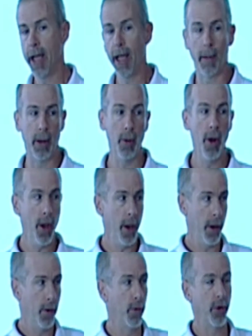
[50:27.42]
I mean,
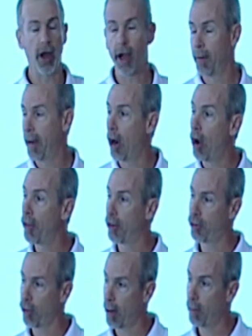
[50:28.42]
we're talking about all the
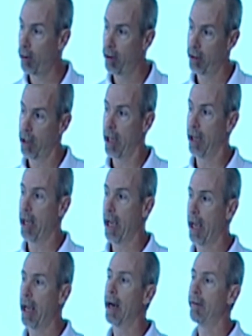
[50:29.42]
trouble and
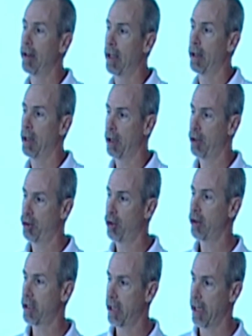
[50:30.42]
everything that it
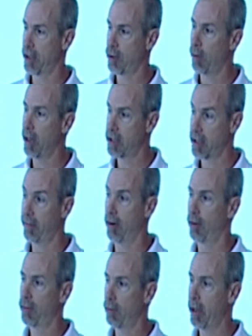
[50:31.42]
took to get
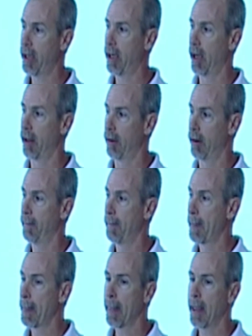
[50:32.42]
2703 together.
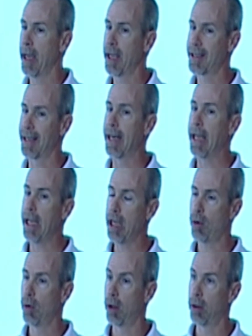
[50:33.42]
It's an
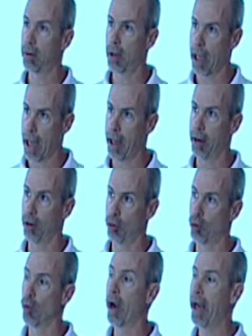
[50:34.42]
equal
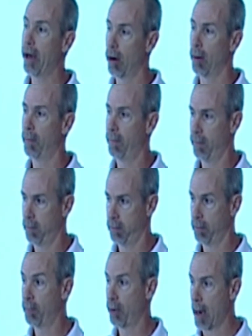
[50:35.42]
and greater
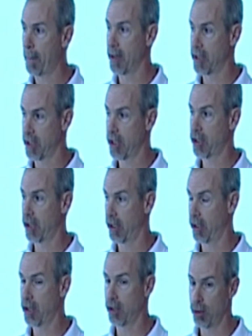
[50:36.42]

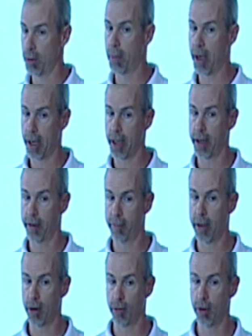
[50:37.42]
proposition to do bonding of
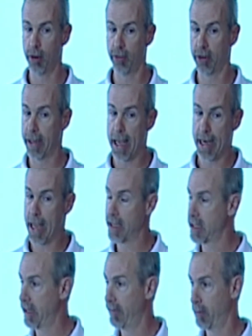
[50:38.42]
metal roofs, and that
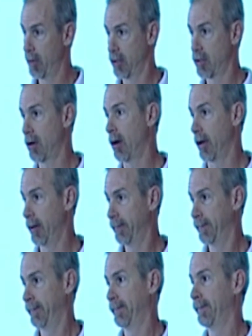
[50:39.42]
hasn't even been started.
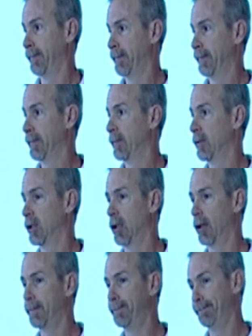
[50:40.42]
So,